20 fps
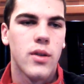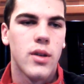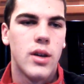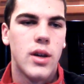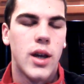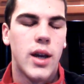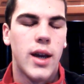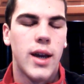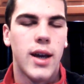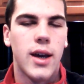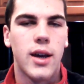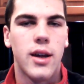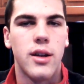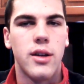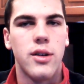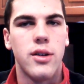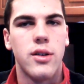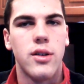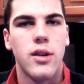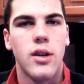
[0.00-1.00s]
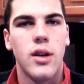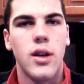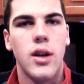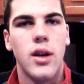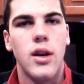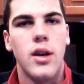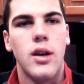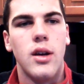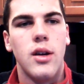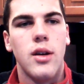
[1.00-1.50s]
and
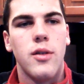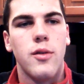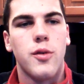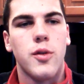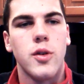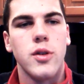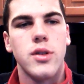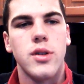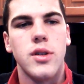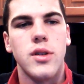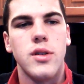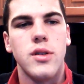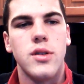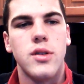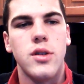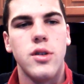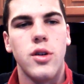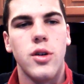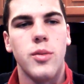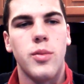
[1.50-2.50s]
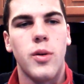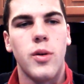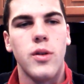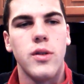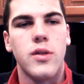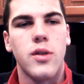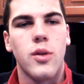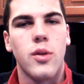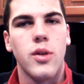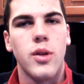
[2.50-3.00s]
forces your opponent
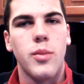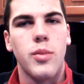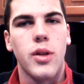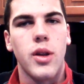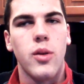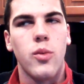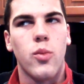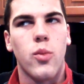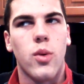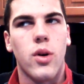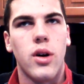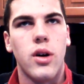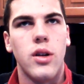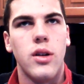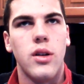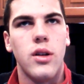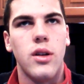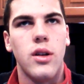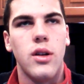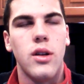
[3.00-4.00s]
to only play one